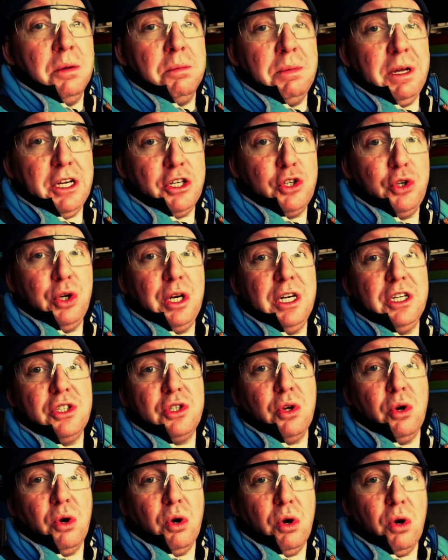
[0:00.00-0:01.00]
make sure
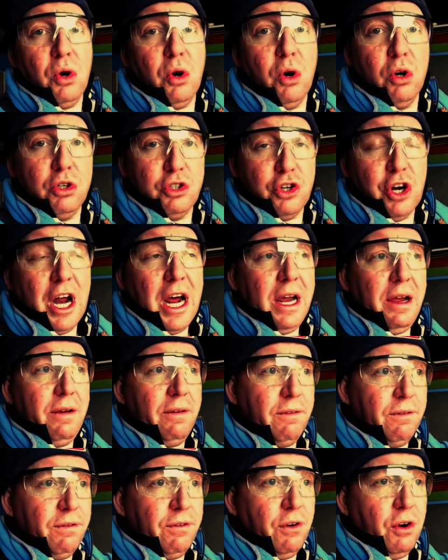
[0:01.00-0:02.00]
it's all dry
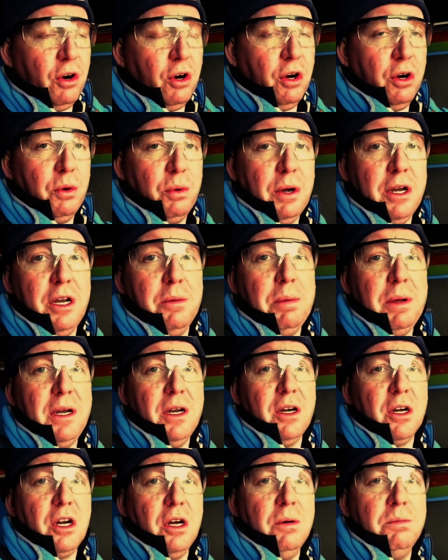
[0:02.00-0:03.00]
for when the
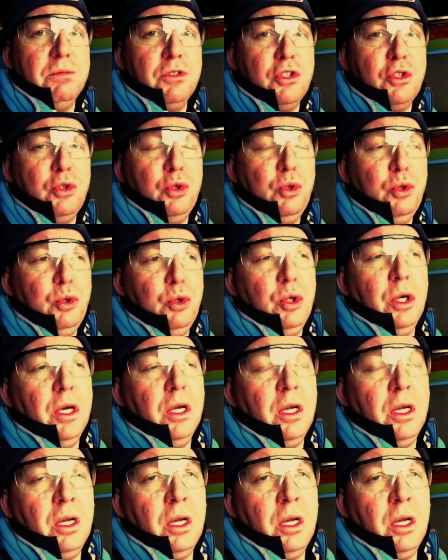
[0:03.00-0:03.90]
painter comes to